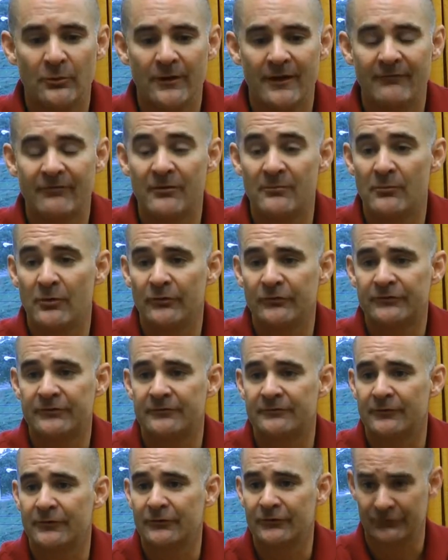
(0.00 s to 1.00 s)
We have the most
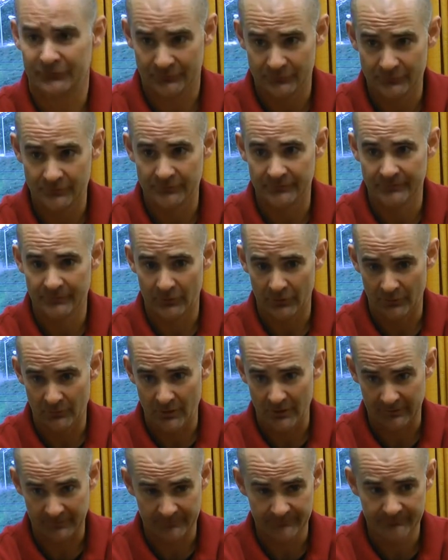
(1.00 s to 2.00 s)
diverse school in
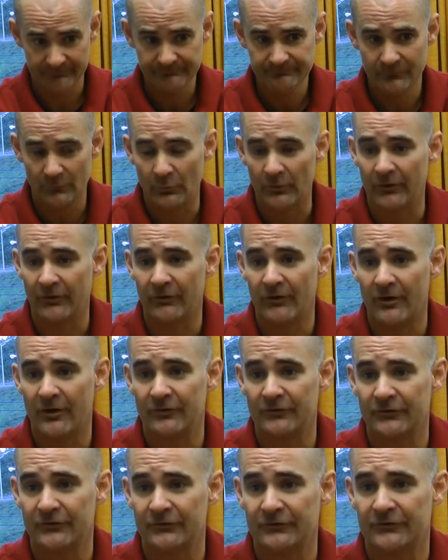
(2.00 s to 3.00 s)
Norwalk. We're the
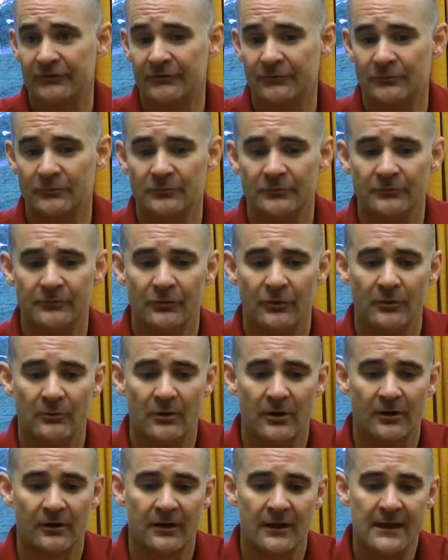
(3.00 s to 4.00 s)
largest school in
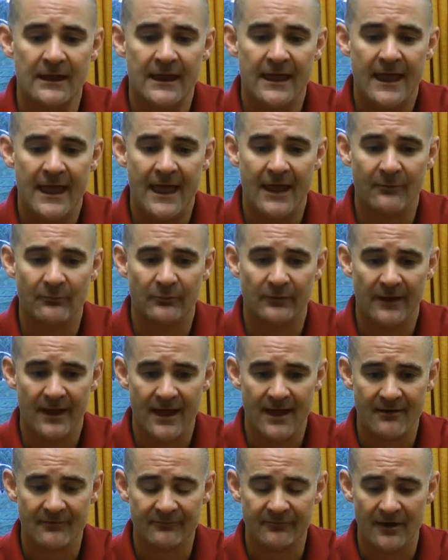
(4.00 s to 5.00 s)
Norwalk, and we
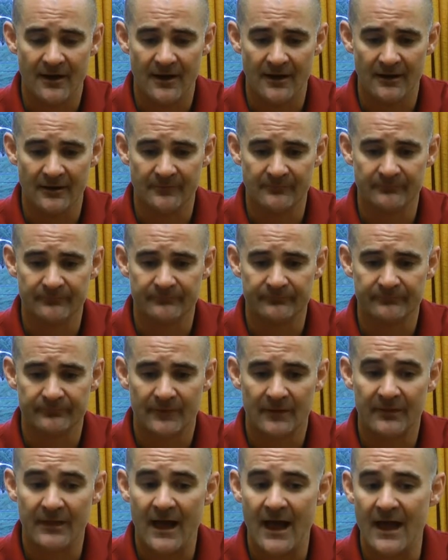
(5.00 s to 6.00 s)
have
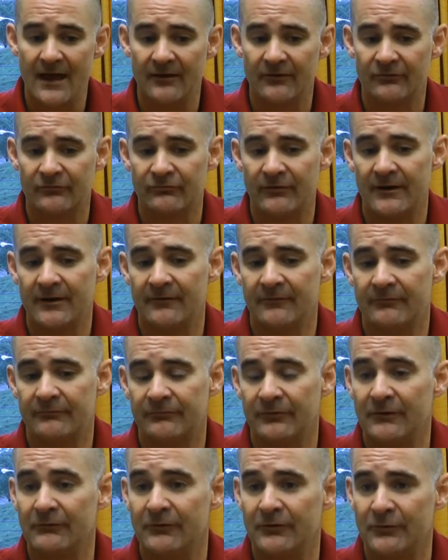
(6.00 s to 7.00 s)
the highest rate of
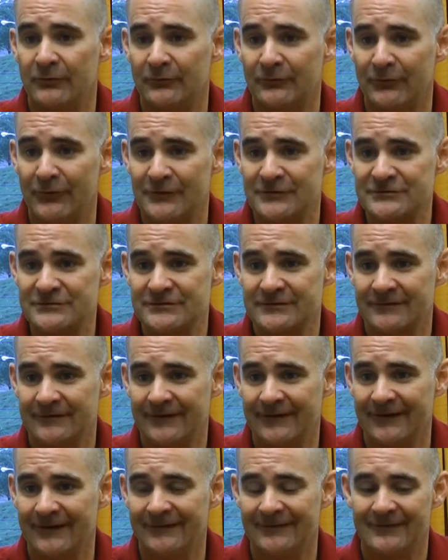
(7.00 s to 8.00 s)
free and reduced lunch
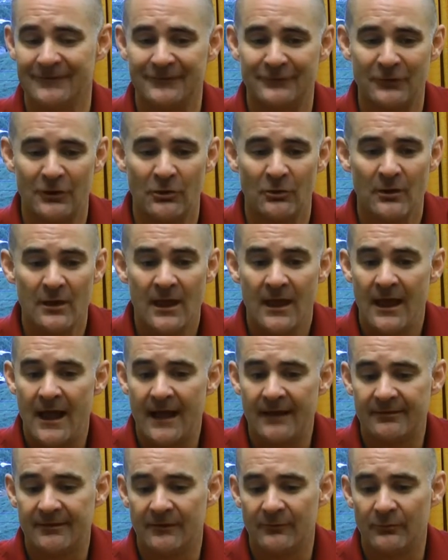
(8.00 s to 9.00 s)
kids. And so
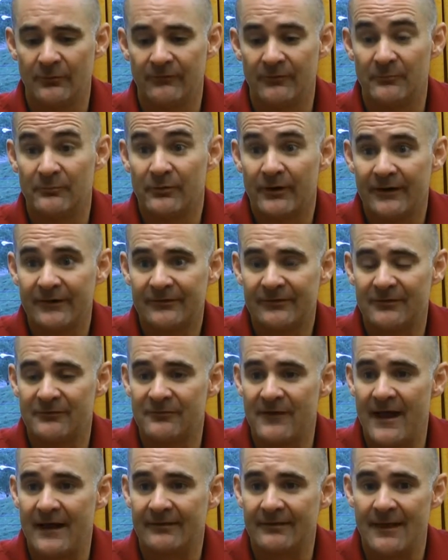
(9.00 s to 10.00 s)
I think we've embraced the
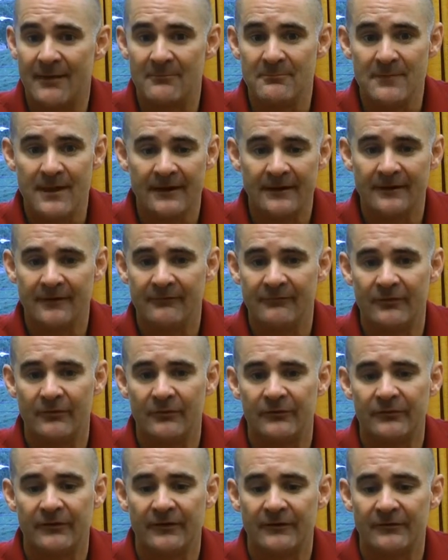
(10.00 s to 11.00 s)
fact that many of
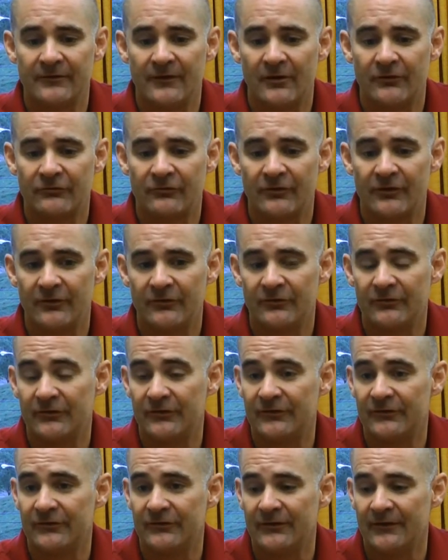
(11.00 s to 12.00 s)
those things that are
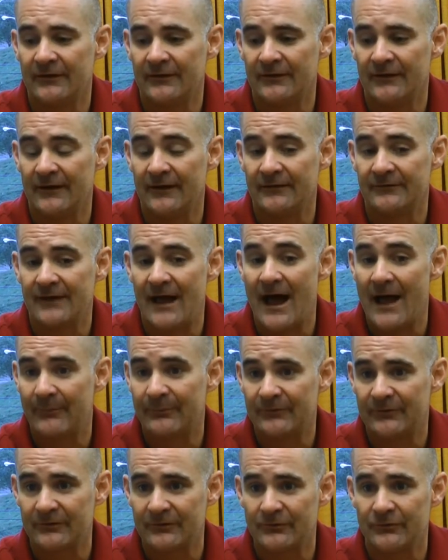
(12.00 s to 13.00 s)
traditionally seen as
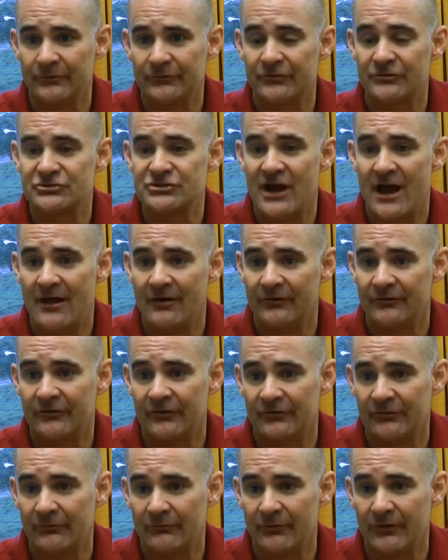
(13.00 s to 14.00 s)
obstacles or
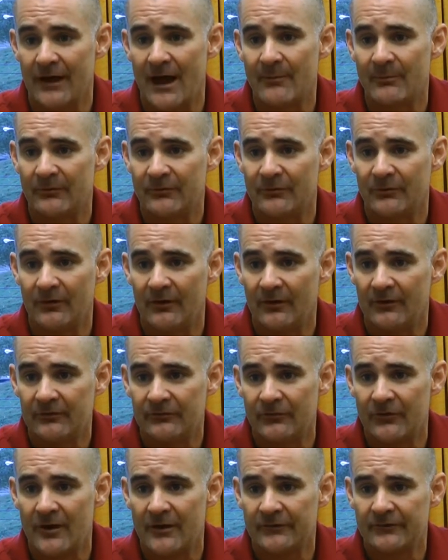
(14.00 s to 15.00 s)
challenges are really
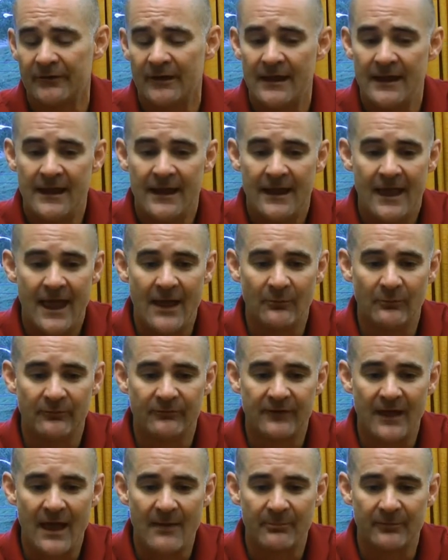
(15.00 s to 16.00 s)
opportunities for us, and
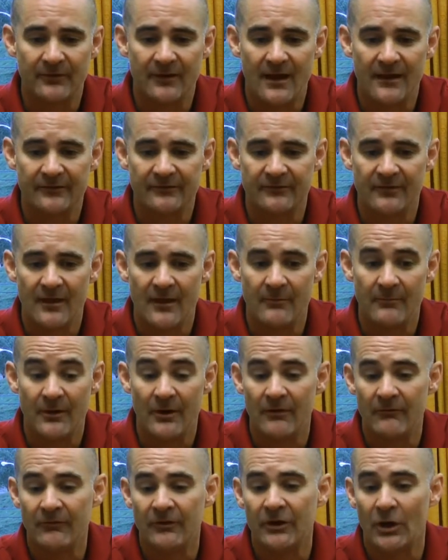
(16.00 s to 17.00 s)
we've capitalized them,
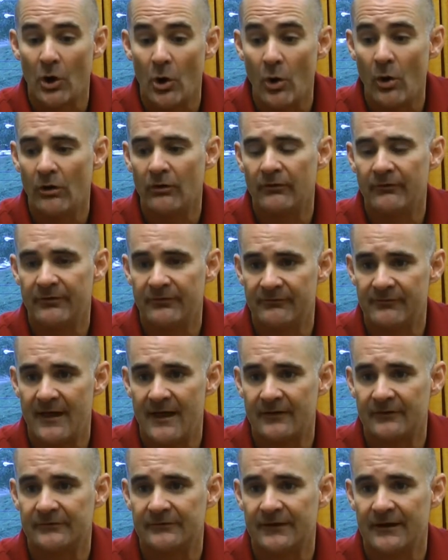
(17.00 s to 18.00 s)
and really all of the
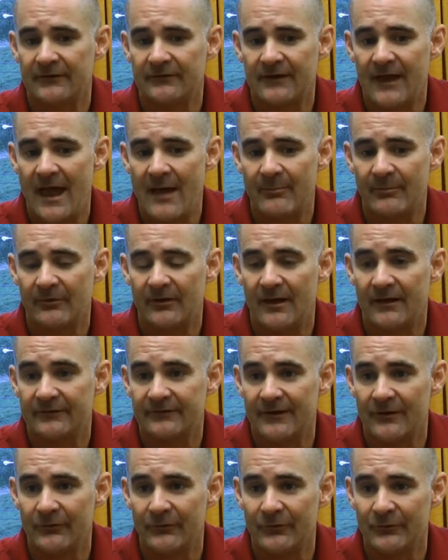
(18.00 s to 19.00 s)
faculty has
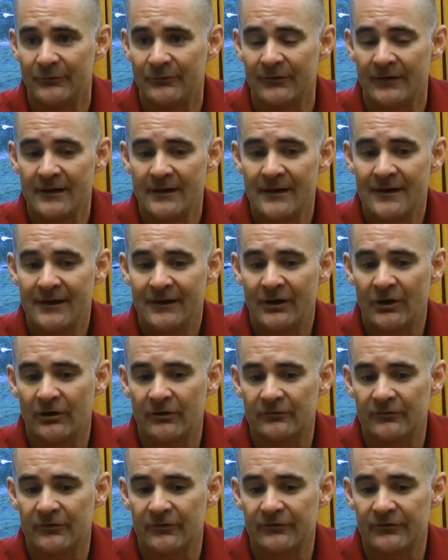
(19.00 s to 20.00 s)
capitalized on those
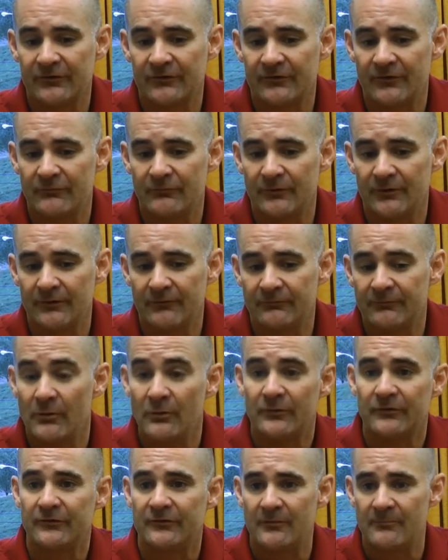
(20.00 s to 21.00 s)
characteristics and really
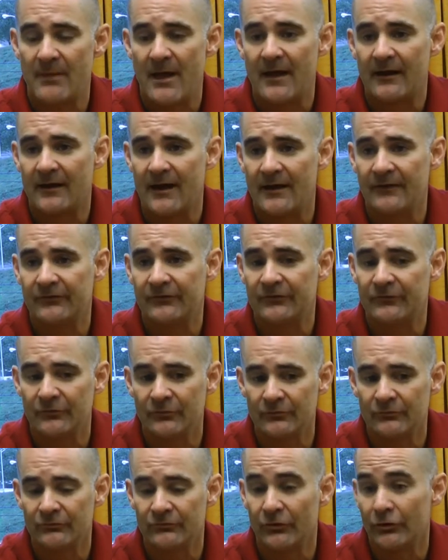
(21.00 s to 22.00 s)
focused it back on
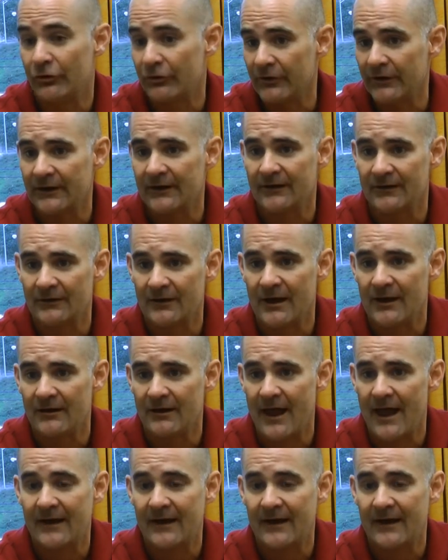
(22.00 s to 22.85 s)
student learning and